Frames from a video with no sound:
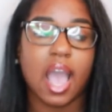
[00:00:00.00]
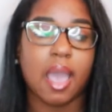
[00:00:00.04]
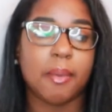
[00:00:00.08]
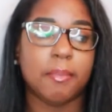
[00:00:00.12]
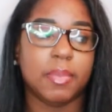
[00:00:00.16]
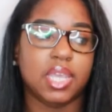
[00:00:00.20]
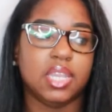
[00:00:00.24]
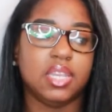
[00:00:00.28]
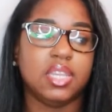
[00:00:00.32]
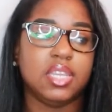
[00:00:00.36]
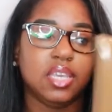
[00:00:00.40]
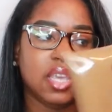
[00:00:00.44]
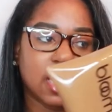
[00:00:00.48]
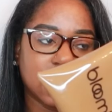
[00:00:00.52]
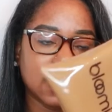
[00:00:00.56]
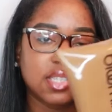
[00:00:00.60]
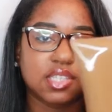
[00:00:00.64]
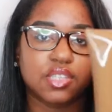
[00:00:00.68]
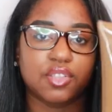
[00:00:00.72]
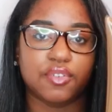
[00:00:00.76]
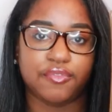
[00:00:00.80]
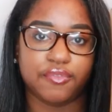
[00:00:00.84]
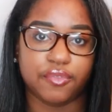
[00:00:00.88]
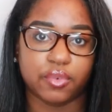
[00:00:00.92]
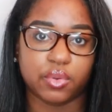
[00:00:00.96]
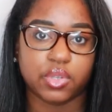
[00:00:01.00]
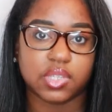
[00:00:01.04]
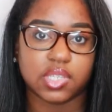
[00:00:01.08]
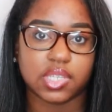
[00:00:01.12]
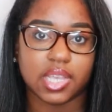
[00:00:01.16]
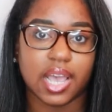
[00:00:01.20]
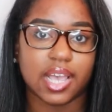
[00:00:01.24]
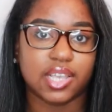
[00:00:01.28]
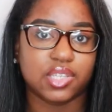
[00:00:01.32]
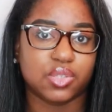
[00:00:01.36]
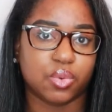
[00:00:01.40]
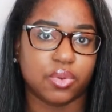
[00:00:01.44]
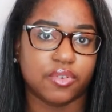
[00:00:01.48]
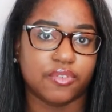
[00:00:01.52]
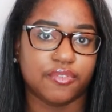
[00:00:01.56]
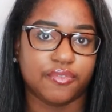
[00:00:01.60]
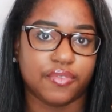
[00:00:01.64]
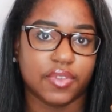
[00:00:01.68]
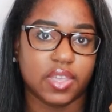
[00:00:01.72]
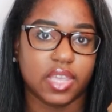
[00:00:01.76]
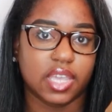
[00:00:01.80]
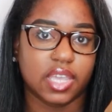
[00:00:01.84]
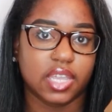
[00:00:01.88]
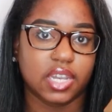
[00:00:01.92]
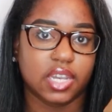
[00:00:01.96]
I mean, yes, the full size will
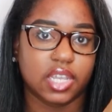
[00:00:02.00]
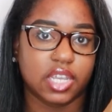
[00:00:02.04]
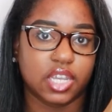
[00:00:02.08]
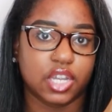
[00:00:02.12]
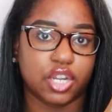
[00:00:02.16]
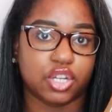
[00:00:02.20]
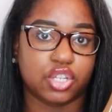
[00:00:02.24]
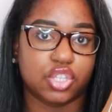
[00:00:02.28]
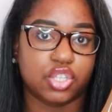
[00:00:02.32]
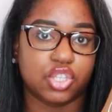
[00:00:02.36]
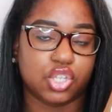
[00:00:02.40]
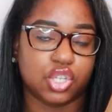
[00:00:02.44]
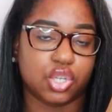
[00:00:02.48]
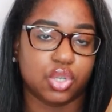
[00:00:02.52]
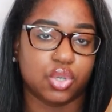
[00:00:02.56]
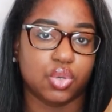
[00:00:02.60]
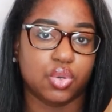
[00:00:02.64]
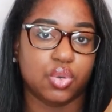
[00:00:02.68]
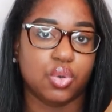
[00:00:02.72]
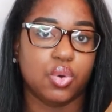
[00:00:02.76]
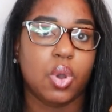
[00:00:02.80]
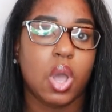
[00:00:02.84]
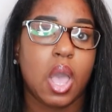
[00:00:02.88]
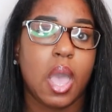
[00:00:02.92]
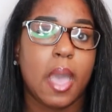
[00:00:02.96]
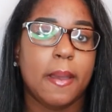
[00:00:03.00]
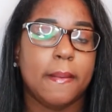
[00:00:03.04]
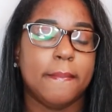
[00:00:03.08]
fit in here too,